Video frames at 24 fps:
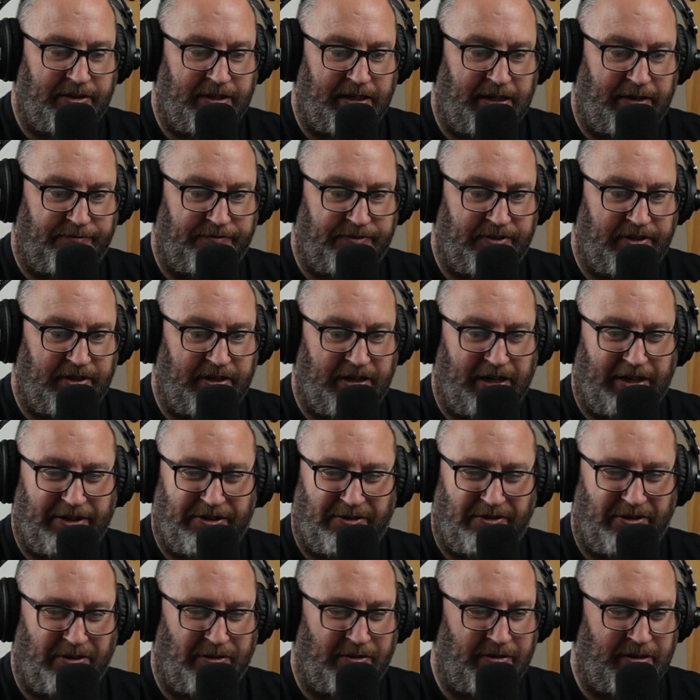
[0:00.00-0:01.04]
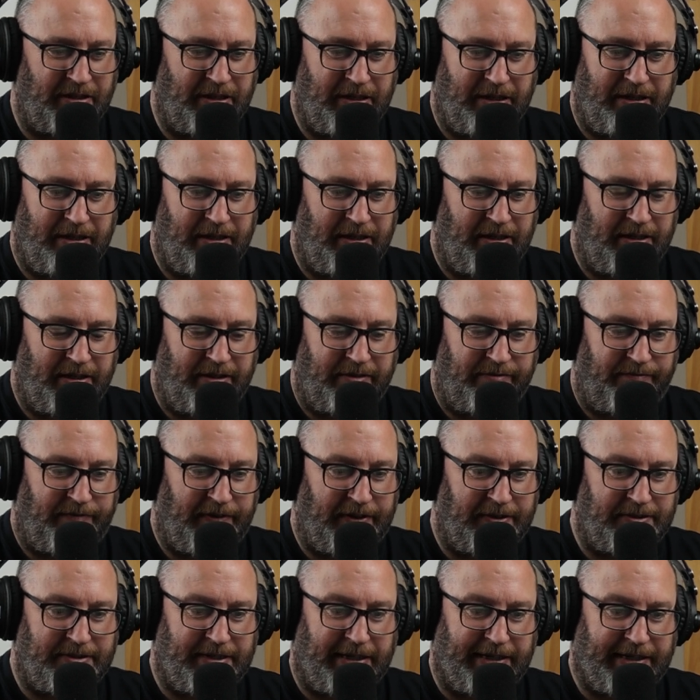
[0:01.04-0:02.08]
after, I don't know,
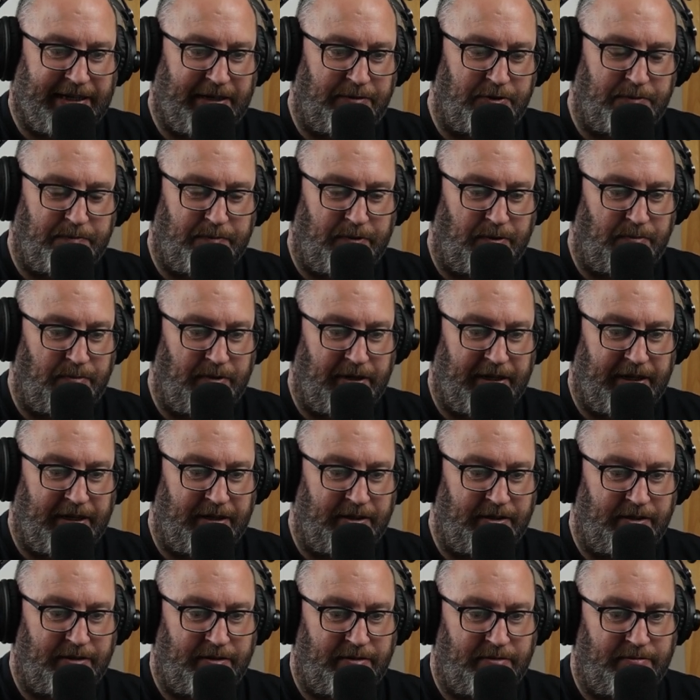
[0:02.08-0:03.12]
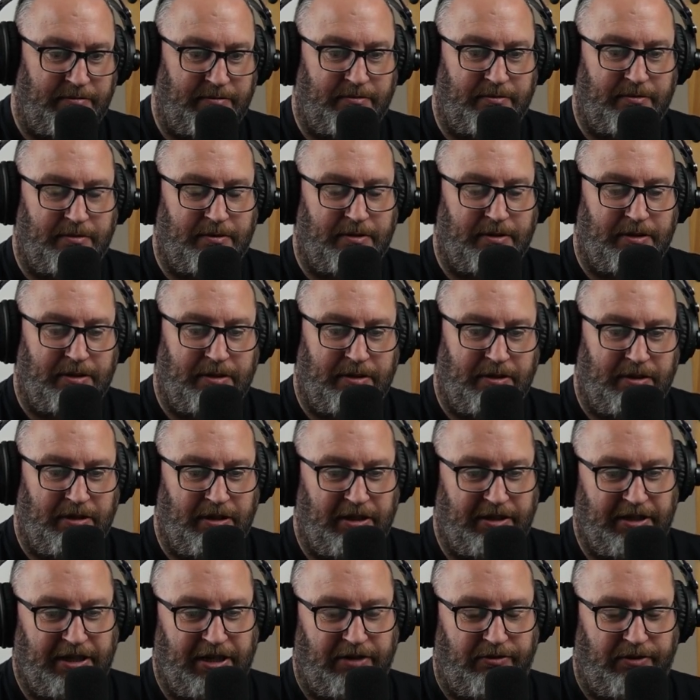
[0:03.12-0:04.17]
feels like it was probably
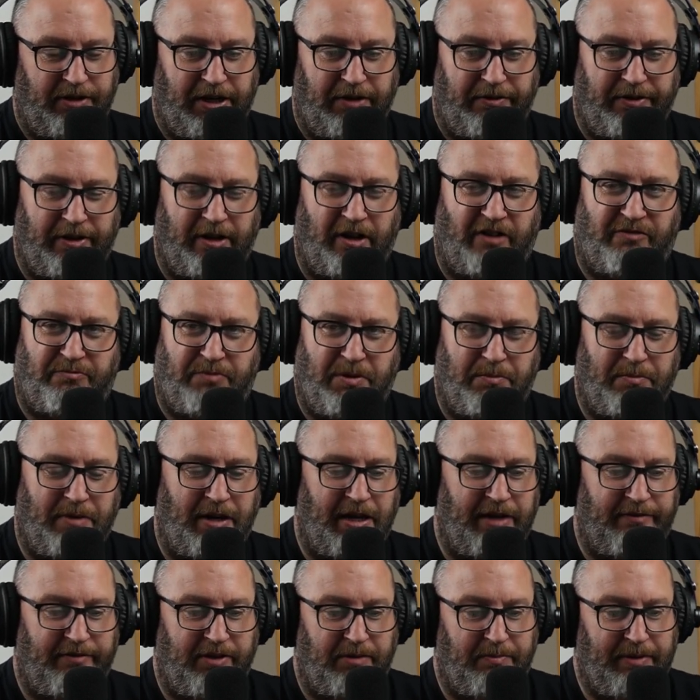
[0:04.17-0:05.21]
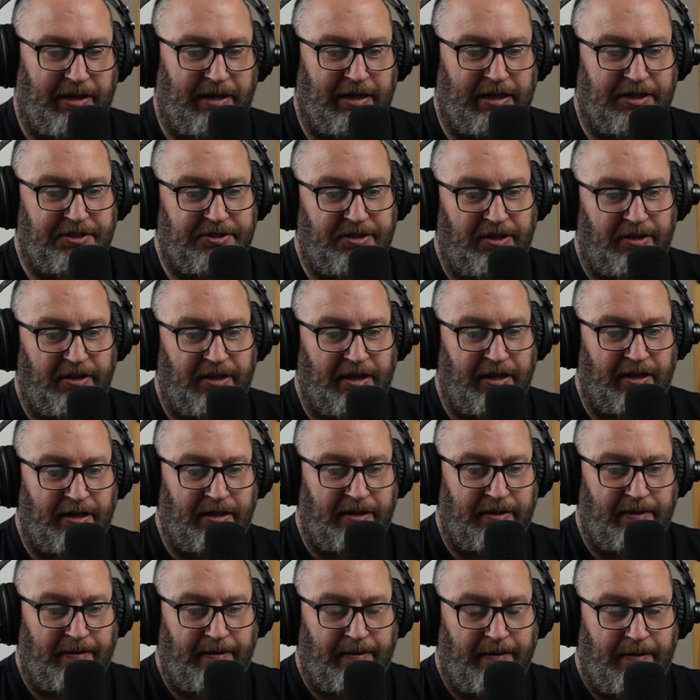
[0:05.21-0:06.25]
a year and a half, but it might even have been less than that.
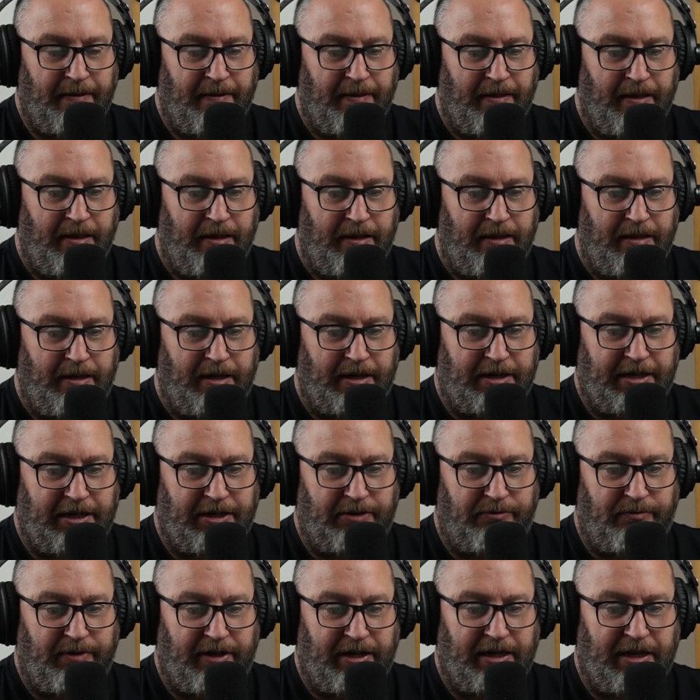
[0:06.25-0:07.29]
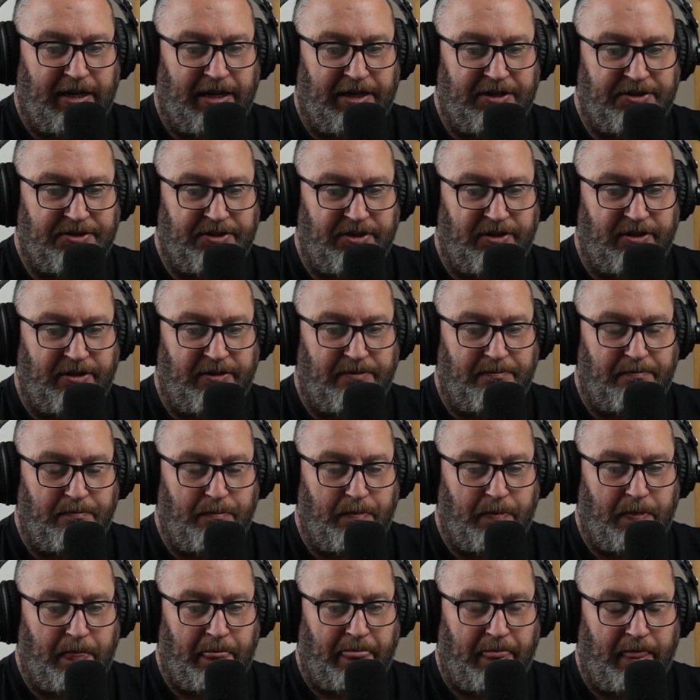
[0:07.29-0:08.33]
I kind of realised that
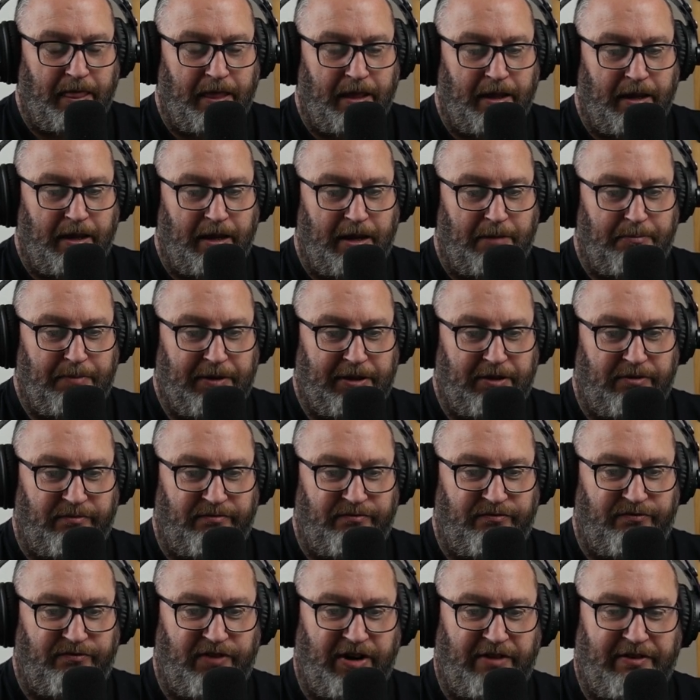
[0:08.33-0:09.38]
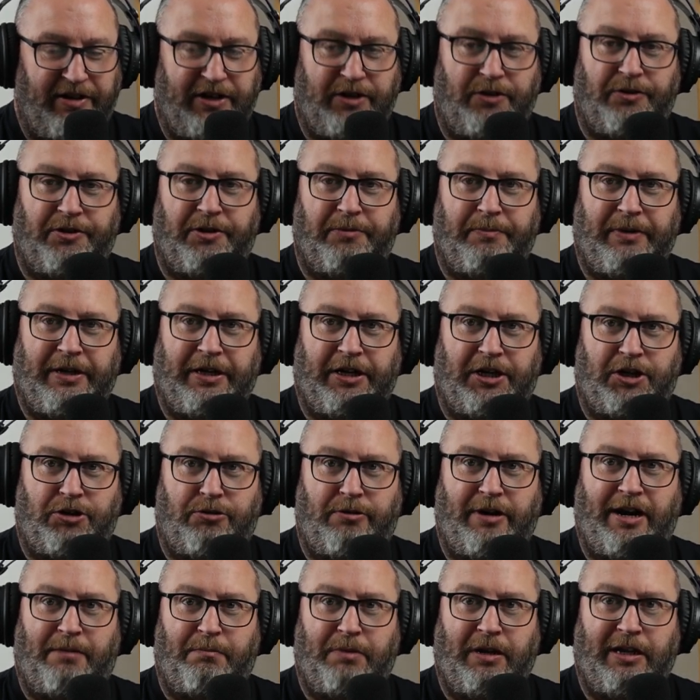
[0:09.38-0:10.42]
I've become very good at being
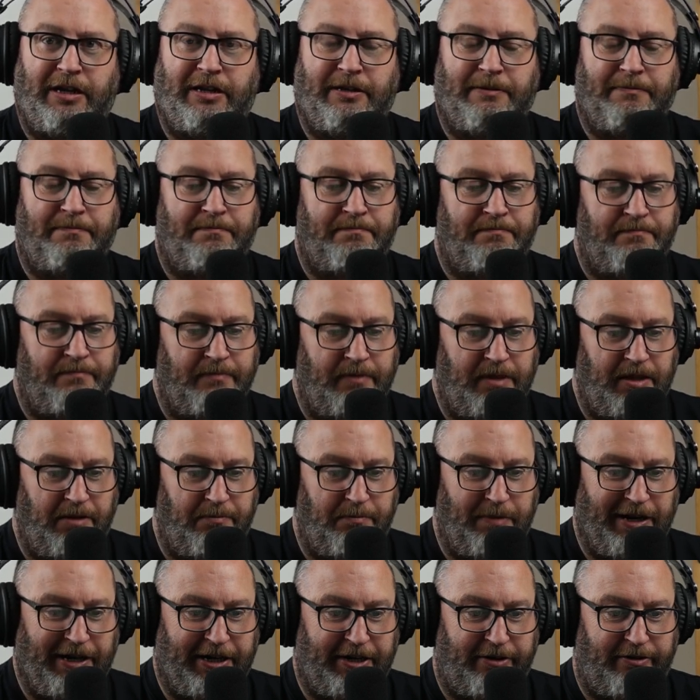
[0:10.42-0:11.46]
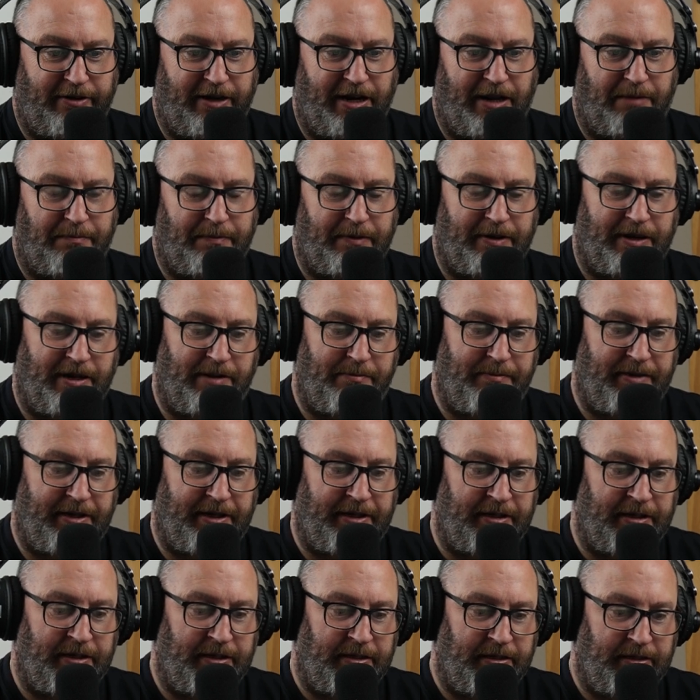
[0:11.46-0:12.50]
crap. And by crap, I
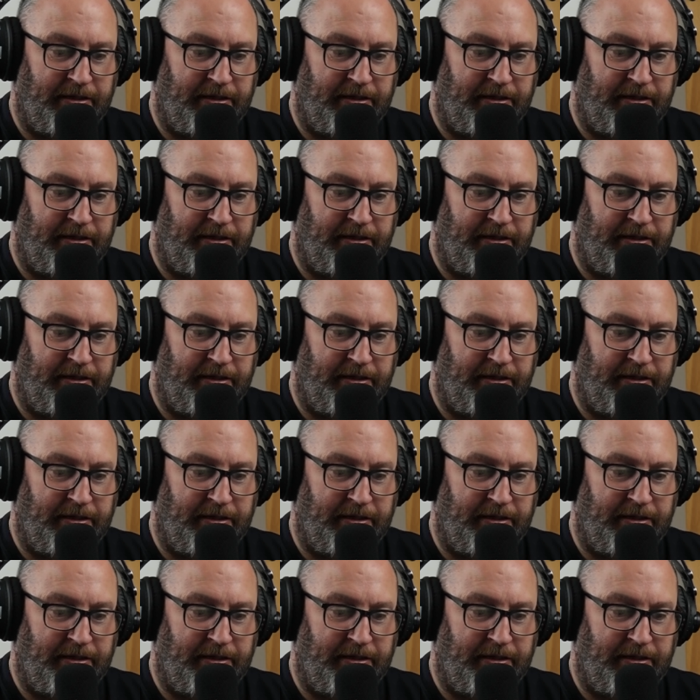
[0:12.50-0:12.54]
mean,